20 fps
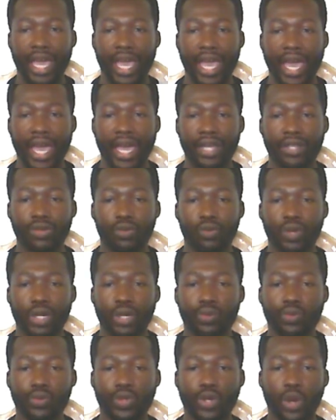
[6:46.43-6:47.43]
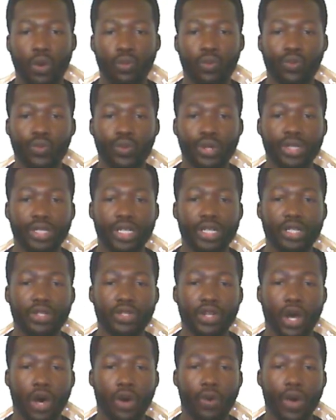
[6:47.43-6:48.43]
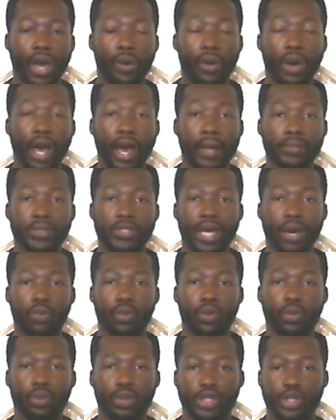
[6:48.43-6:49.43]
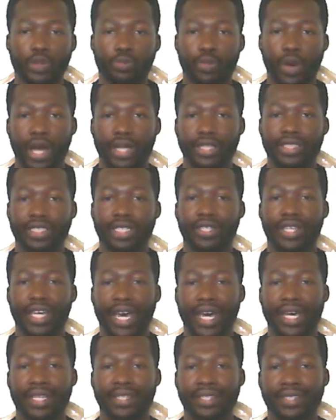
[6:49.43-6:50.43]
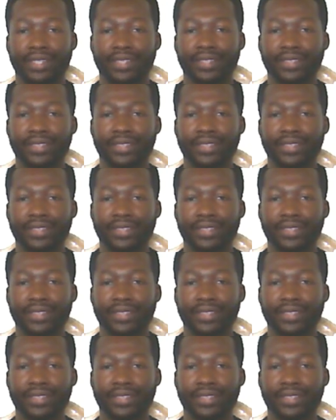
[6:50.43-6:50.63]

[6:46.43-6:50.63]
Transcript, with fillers: and we don't really know how Khamzat will respond to that.